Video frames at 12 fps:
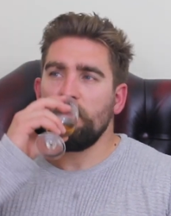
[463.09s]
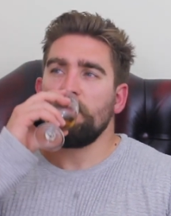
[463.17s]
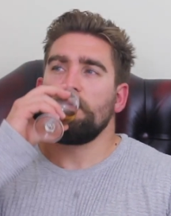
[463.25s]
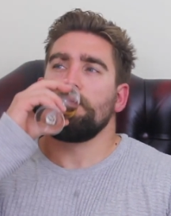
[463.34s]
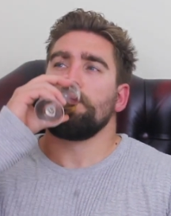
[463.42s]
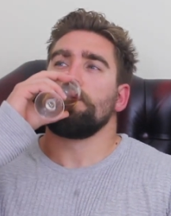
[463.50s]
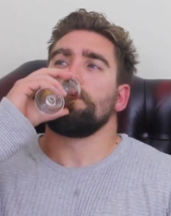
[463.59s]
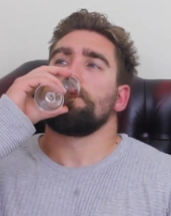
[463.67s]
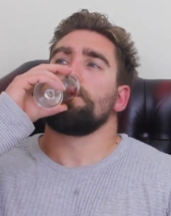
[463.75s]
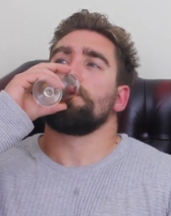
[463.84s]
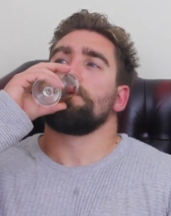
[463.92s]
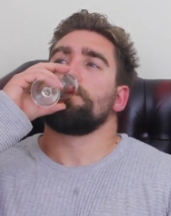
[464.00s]

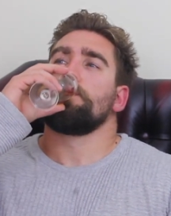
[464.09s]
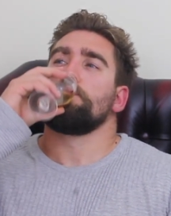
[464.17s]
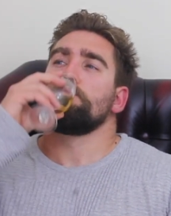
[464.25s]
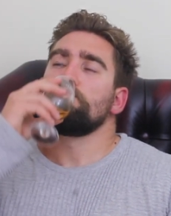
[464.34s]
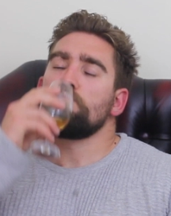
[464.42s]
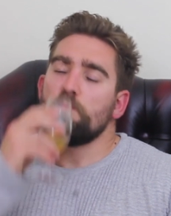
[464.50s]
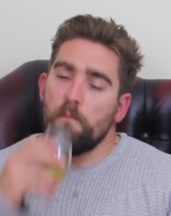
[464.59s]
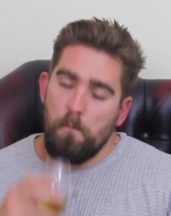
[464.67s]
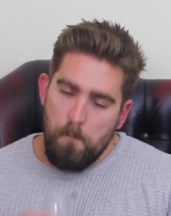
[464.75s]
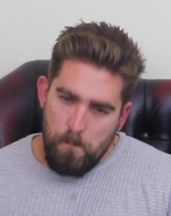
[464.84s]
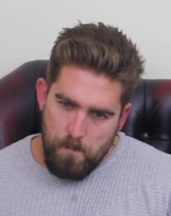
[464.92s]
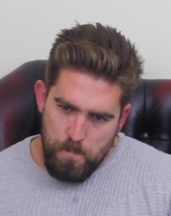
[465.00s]

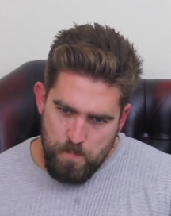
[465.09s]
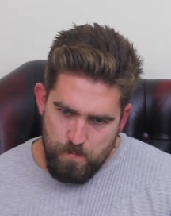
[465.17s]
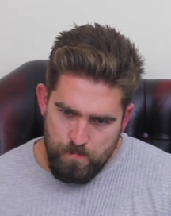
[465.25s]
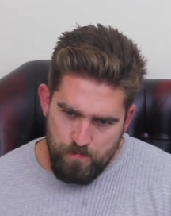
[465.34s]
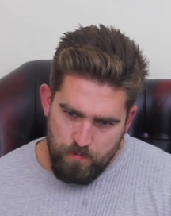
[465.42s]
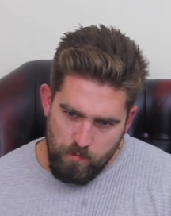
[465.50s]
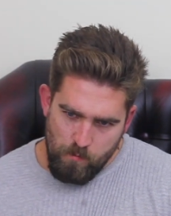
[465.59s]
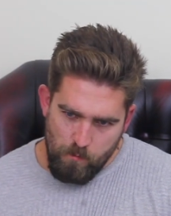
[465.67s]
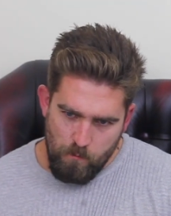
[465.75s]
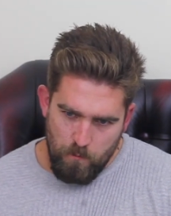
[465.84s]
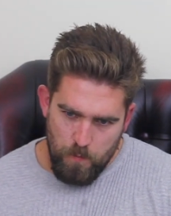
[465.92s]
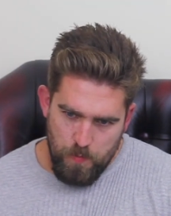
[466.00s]

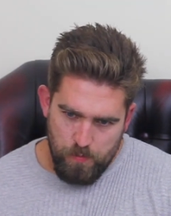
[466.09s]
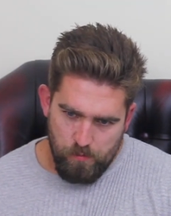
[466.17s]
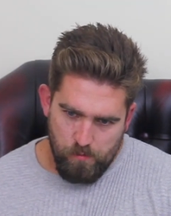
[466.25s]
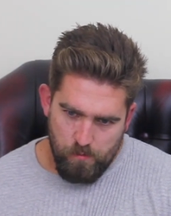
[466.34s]
Nobody speaks.